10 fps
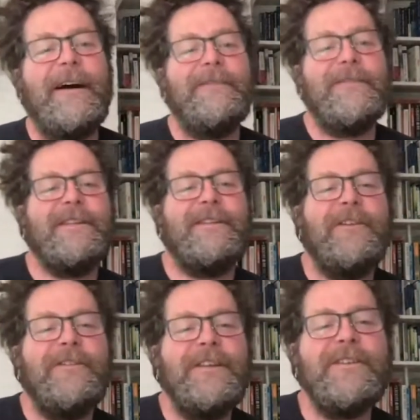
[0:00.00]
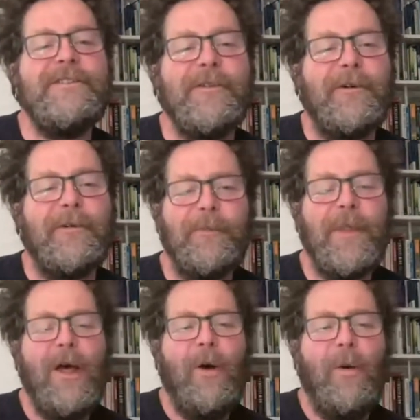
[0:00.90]
five, six hundred years ago.
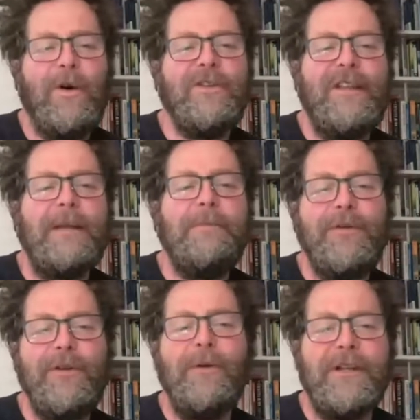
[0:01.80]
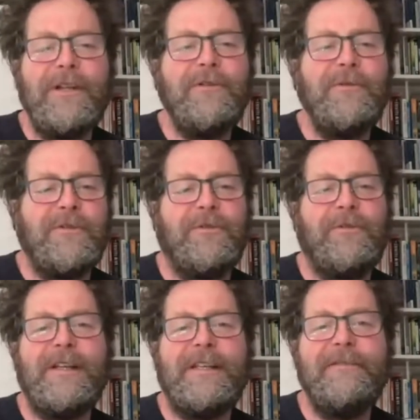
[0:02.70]
Was that purely due to
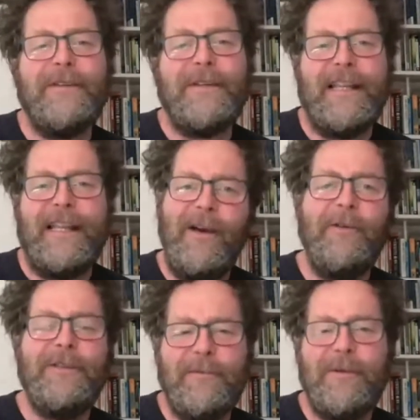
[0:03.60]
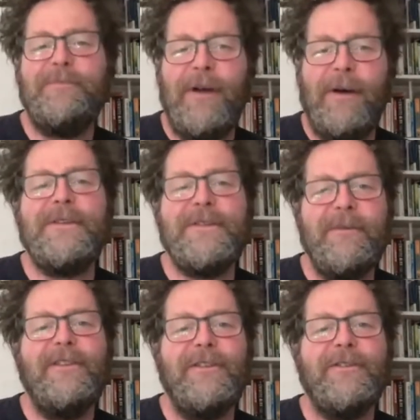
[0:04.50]
creativity? No, there were probably
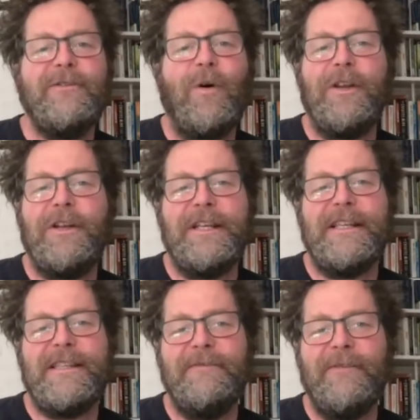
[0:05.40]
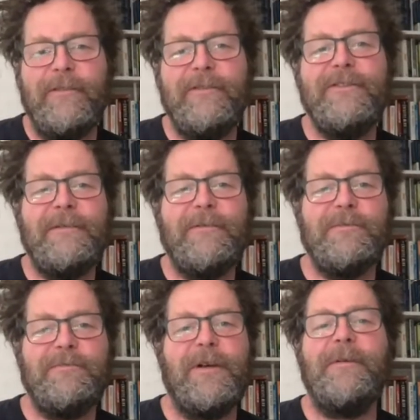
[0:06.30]
some other qualities involved. There
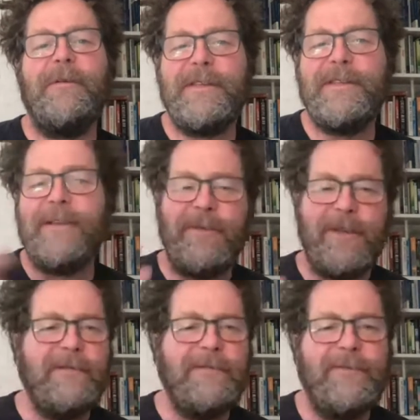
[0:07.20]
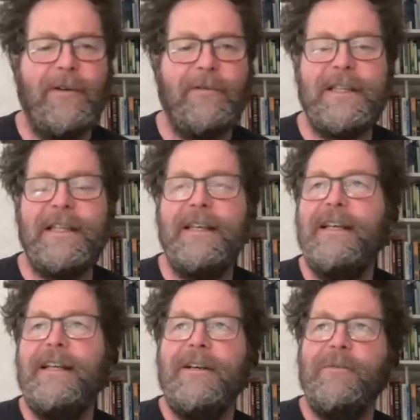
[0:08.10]
were probably something involved
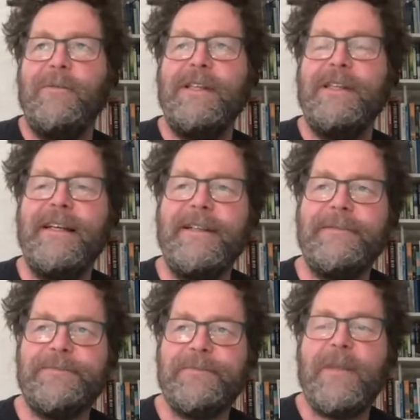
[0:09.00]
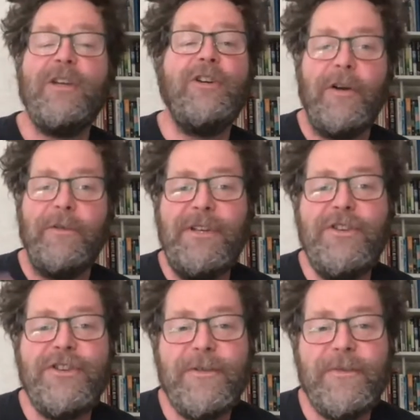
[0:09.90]
with, um,
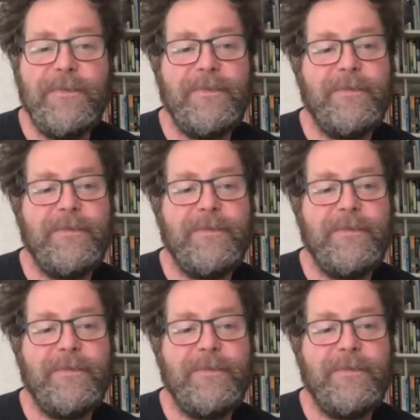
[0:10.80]
courage.